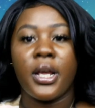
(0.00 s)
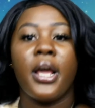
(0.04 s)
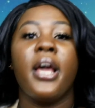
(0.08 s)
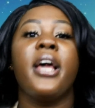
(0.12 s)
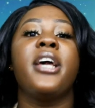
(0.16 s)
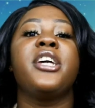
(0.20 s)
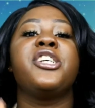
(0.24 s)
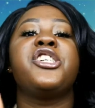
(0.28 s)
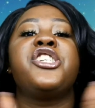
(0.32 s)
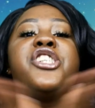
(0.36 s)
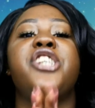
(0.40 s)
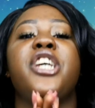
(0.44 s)

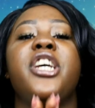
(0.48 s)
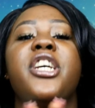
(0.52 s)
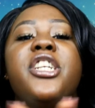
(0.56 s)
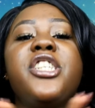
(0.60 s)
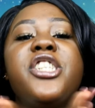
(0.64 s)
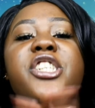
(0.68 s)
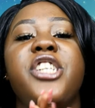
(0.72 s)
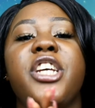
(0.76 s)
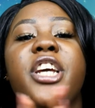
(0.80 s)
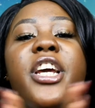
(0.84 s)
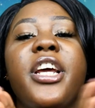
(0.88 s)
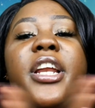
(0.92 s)
She
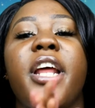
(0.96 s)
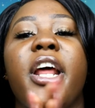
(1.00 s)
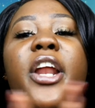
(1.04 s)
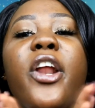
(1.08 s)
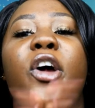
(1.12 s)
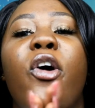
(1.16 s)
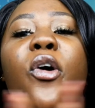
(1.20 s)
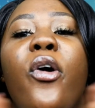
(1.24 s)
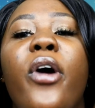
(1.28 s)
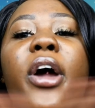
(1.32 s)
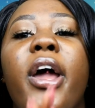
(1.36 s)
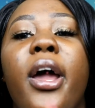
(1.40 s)
cheated
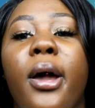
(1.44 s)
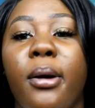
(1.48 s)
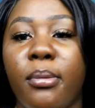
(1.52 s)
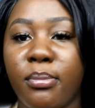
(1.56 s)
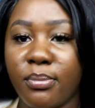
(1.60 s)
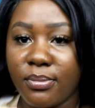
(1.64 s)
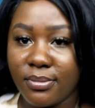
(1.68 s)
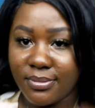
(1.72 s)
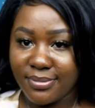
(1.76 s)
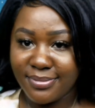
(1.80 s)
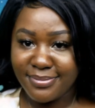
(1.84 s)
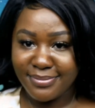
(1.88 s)
on
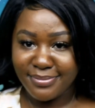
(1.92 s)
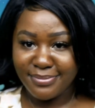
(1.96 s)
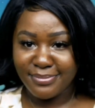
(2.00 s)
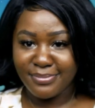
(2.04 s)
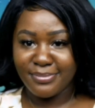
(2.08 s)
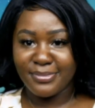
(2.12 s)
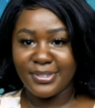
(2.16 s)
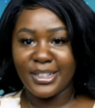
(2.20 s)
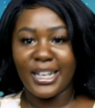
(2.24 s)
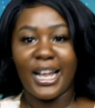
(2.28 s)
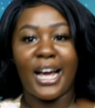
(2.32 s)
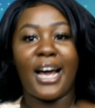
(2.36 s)
him.
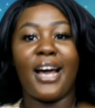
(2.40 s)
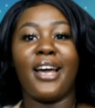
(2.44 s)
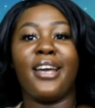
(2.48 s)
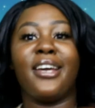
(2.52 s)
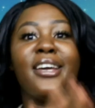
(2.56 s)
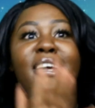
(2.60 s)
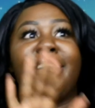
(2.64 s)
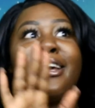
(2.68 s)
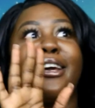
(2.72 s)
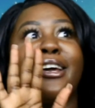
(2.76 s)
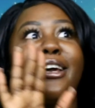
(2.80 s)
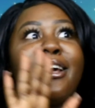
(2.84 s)

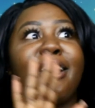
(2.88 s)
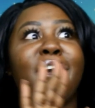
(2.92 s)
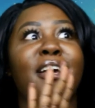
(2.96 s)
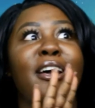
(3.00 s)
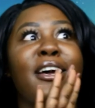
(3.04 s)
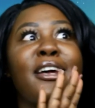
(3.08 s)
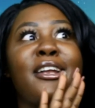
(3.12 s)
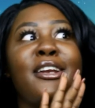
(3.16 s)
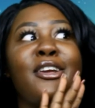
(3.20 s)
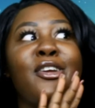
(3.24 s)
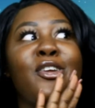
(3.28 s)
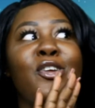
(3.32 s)
Like,
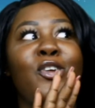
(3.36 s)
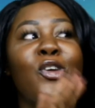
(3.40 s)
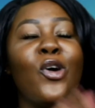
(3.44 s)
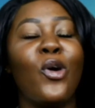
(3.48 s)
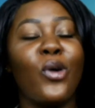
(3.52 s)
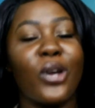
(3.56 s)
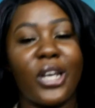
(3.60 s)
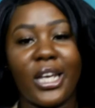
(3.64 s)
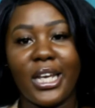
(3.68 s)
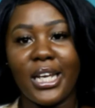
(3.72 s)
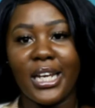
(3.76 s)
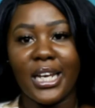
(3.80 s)

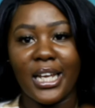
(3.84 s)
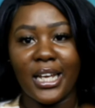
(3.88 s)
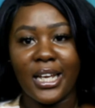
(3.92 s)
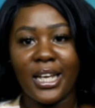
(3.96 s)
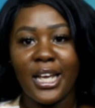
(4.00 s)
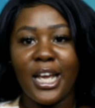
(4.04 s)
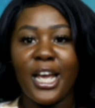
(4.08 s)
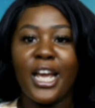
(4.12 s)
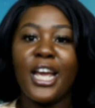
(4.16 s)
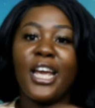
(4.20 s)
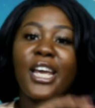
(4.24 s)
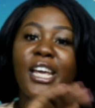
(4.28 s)
no kidding.
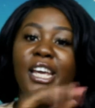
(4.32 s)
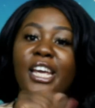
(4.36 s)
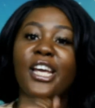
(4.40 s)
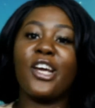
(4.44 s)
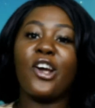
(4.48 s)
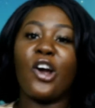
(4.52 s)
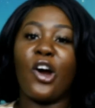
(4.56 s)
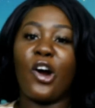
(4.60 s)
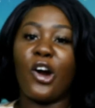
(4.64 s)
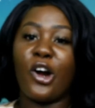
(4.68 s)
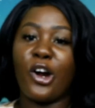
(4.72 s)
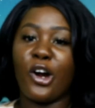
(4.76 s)
He
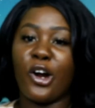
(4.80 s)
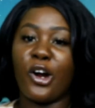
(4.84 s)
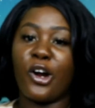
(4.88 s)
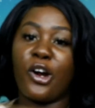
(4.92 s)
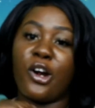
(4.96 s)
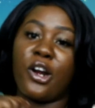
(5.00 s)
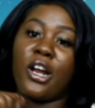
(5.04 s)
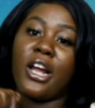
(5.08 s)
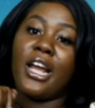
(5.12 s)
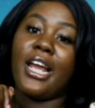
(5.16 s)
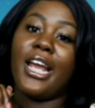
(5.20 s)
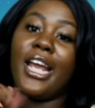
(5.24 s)
caught
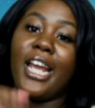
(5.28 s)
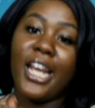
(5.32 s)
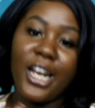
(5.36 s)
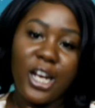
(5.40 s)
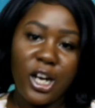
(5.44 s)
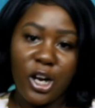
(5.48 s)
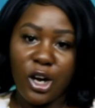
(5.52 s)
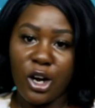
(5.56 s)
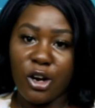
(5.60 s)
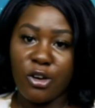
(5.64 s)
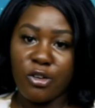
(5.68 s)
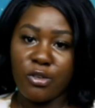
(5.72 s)
her in
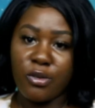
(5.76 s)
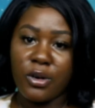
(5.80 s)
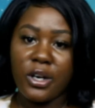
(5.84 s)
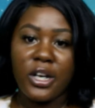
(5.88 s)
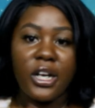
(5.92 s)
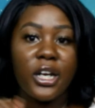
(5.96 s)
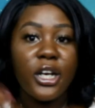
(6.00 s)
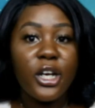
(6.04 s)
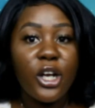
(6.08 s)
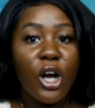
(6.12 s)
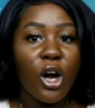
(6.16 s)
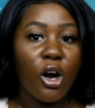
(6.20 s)

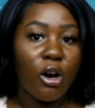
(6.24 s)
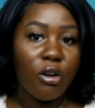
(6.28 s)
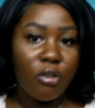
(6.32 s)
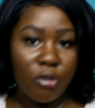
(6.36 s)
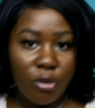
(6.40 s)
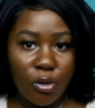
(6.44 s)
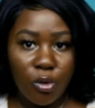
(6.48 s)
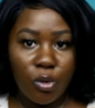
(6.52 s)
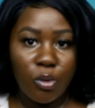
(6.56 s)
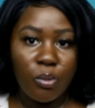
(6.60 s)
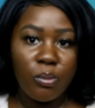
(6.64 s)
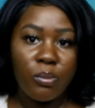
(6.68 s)
her
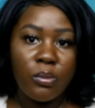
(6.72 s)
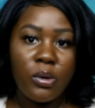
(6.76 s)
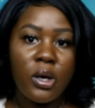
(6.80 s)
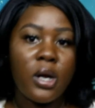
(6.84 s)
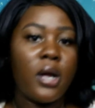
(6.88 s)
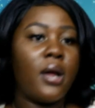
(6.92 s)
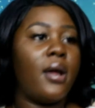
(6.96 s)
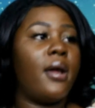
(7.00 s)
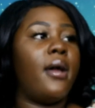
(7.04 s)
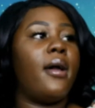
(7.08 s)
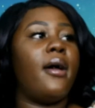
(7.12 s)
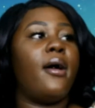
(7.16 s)
room
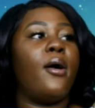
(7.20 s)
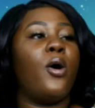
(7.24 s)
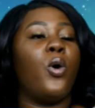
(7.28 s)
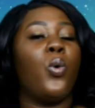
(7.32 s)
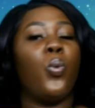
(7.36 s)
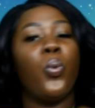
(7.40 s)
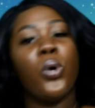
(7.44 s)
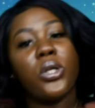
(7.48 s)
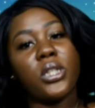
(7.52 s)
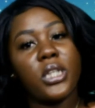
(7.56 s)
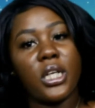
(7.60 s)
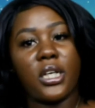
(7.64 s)

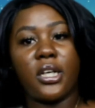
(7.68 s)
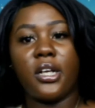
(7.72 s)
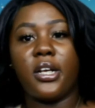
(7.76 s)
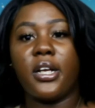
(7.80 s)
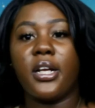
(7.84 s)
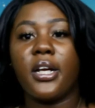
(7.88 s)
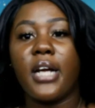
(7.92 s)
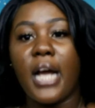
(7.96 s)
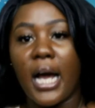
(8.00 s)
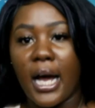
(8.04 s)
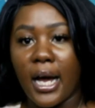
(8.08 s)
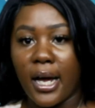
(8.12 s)
with
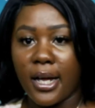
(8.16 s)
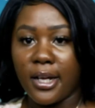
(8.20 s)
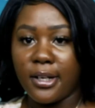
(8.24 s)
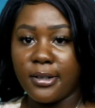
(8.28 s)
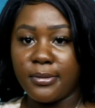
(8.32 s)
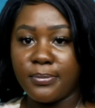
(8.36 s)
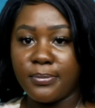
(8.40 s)
another guy.